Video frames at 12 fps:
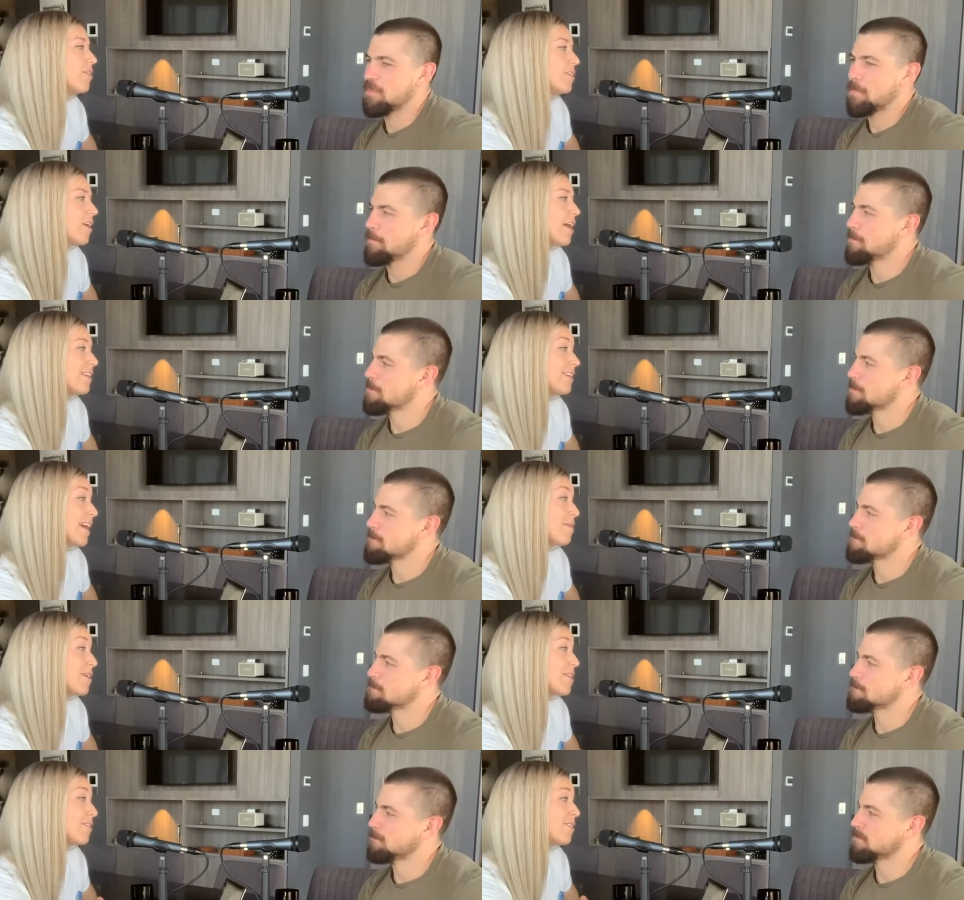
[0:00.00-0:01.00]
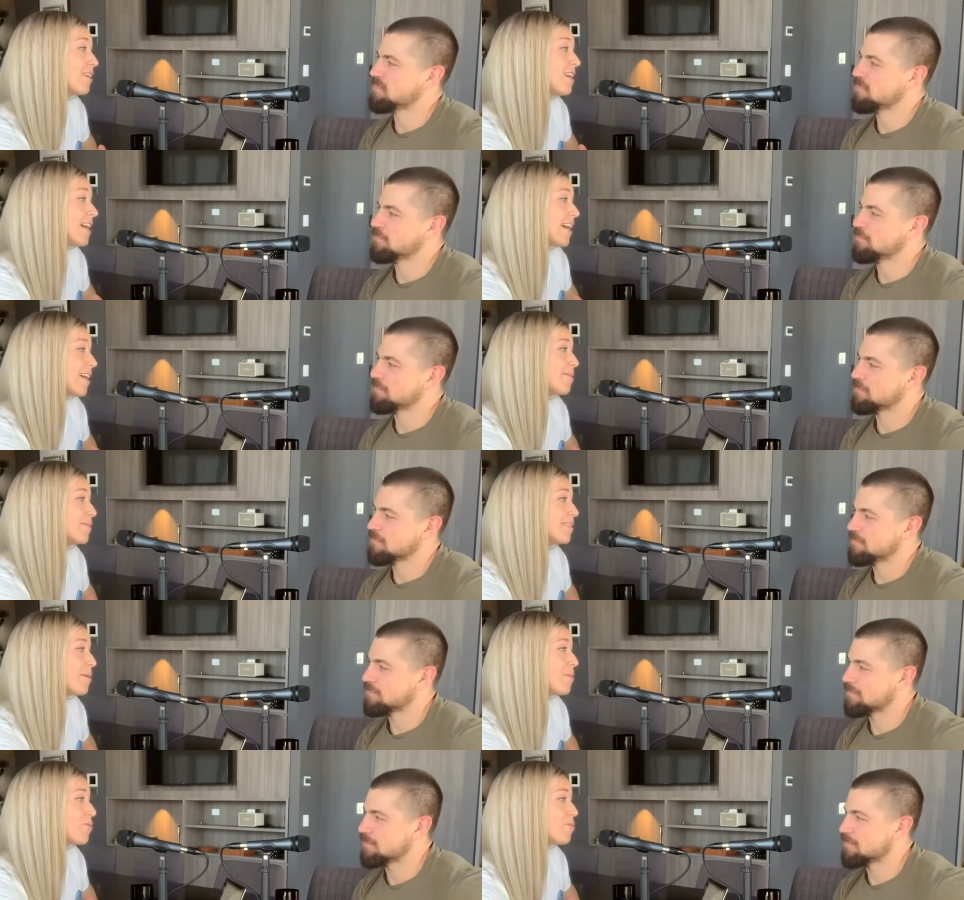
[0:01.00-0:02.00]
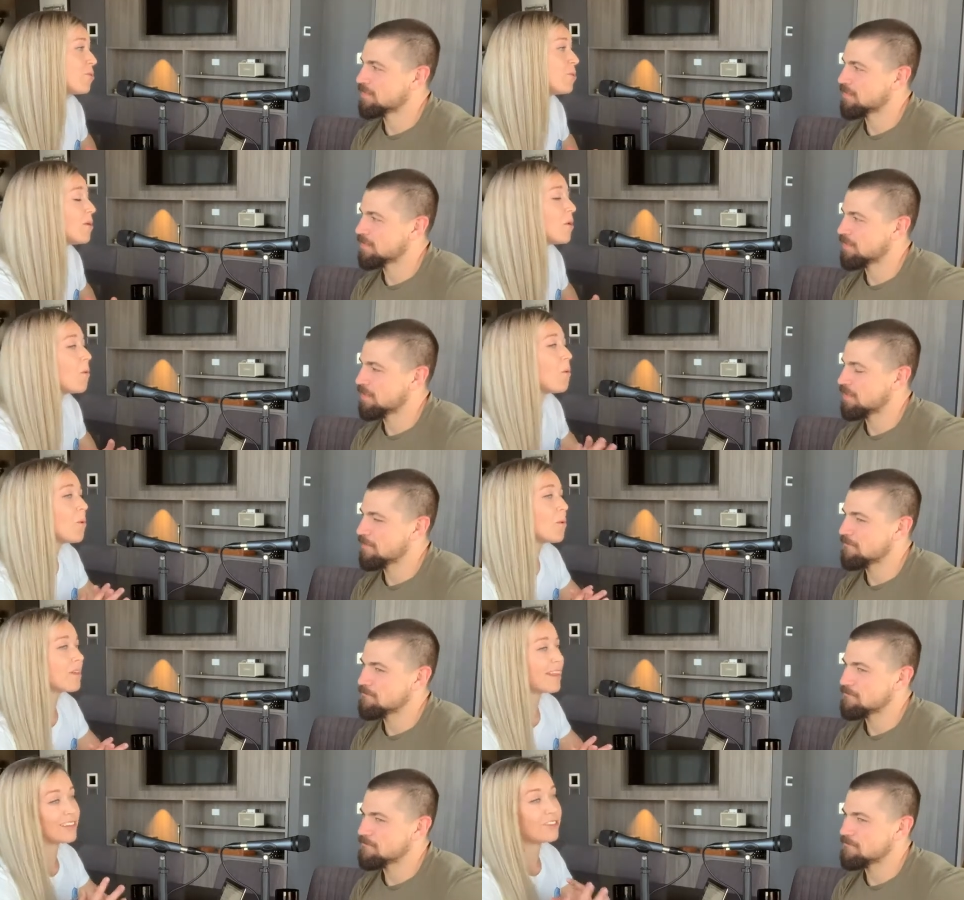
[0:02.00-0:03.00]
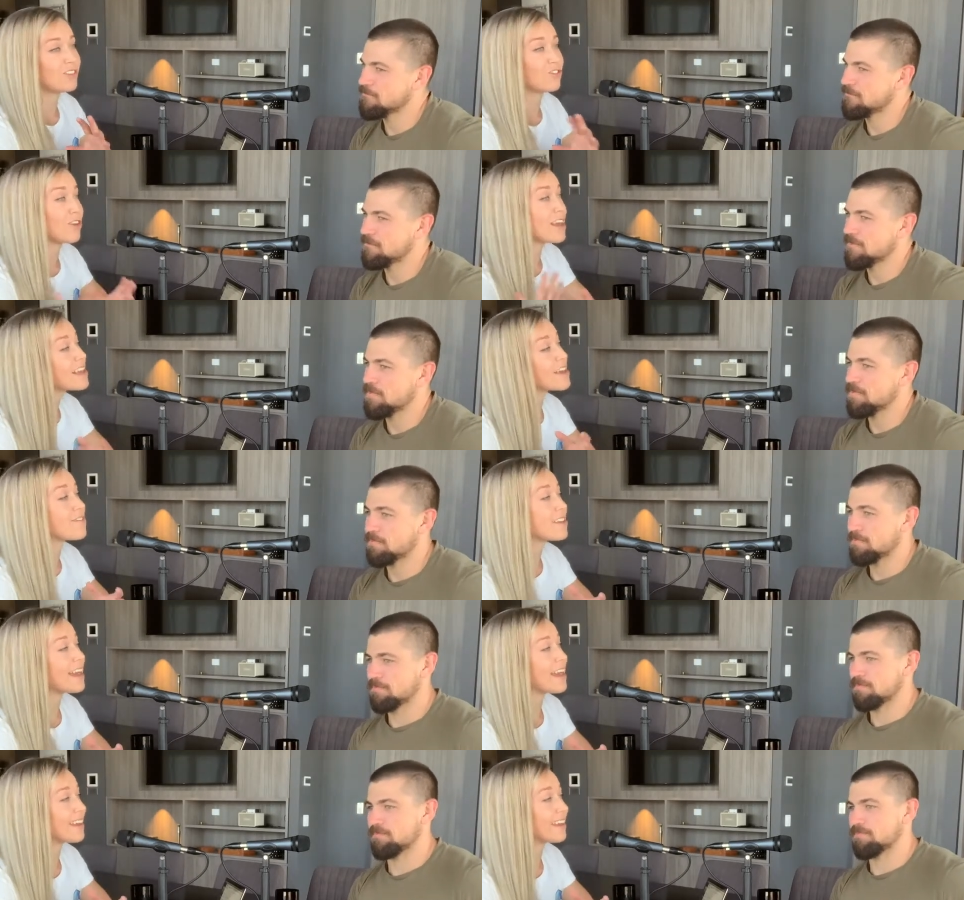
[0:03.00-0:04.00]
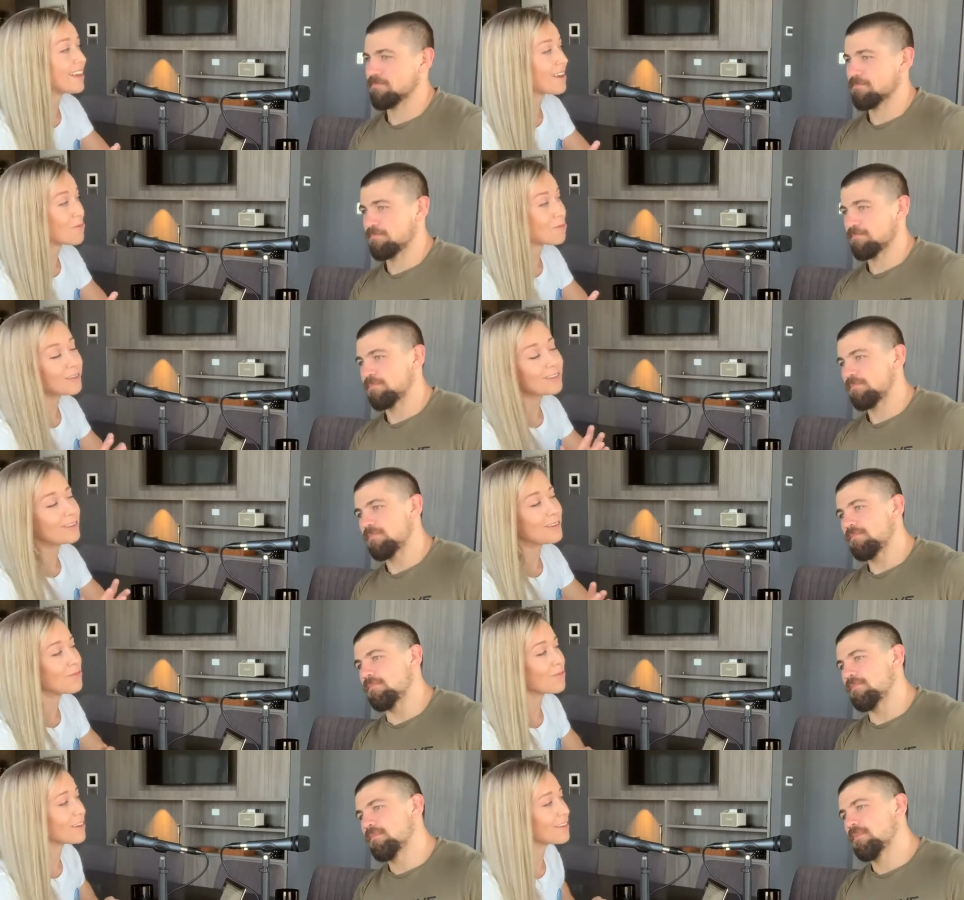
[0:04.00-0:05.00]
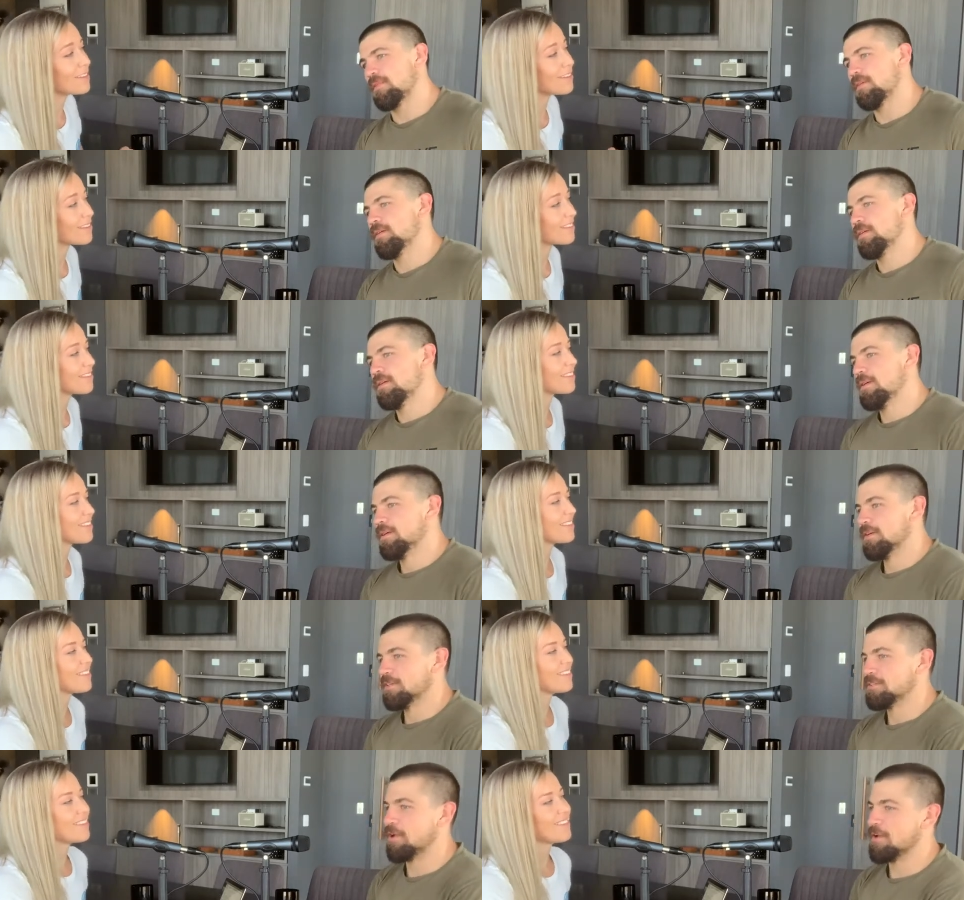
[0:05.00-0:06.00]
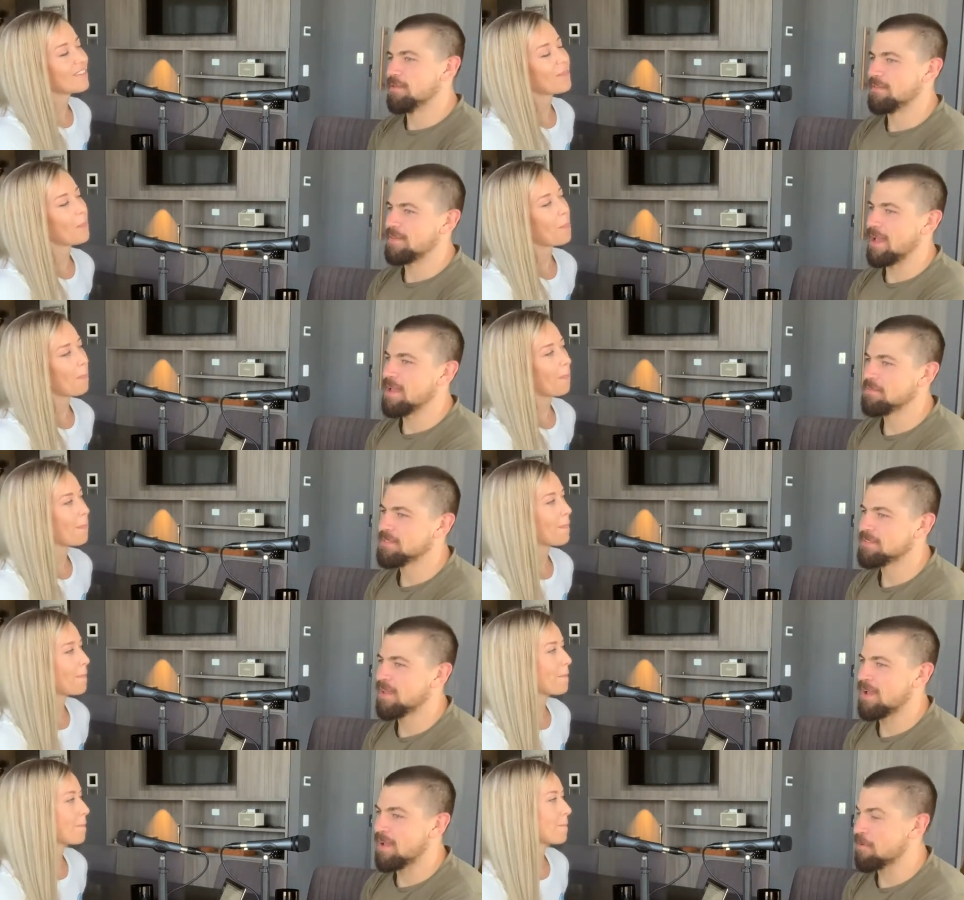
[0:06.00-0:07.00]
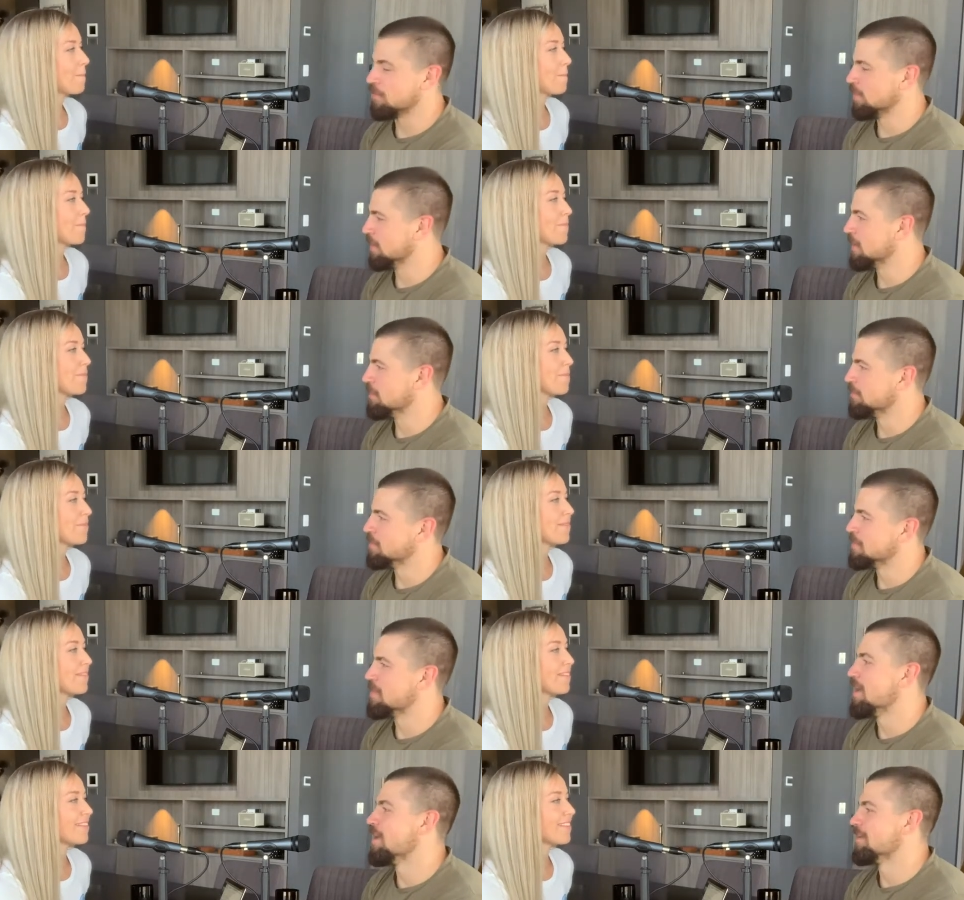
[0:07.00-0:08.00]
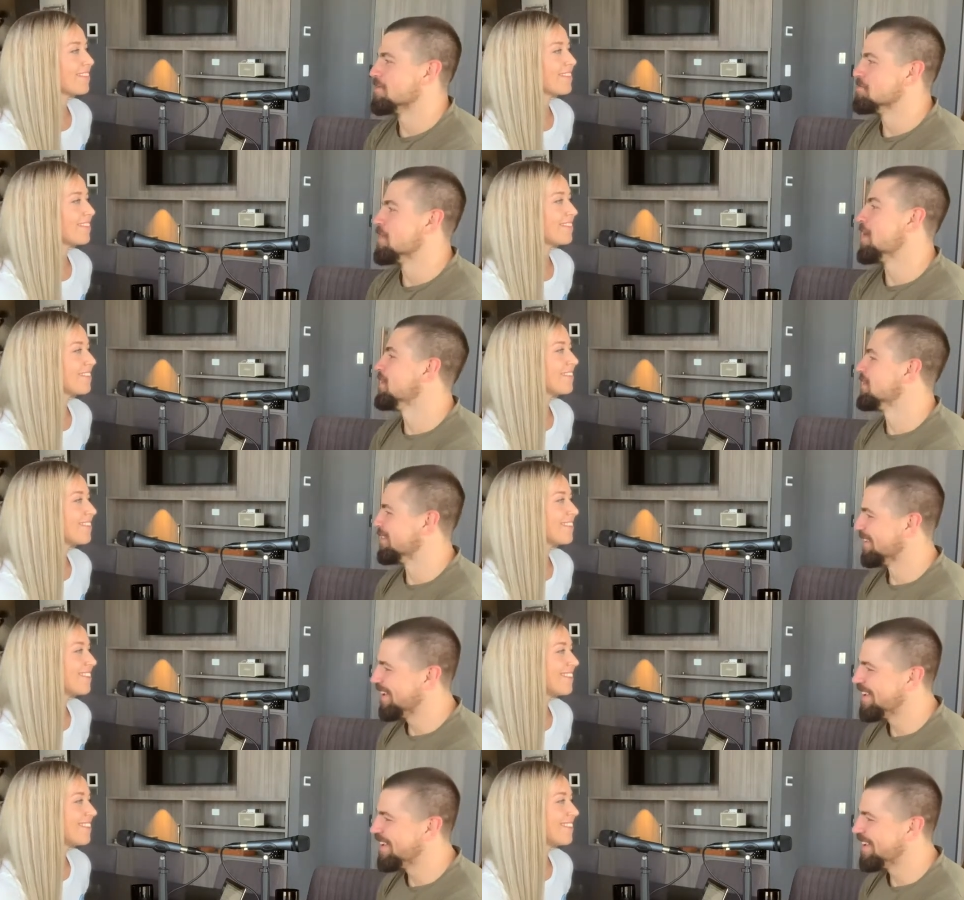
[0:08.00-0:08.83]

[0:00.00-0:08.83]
Speaker 1: online game that you um, said before, or like just training every day? What's the difference?
Speaker 2: So the games is like a relief. You're there. You've made it.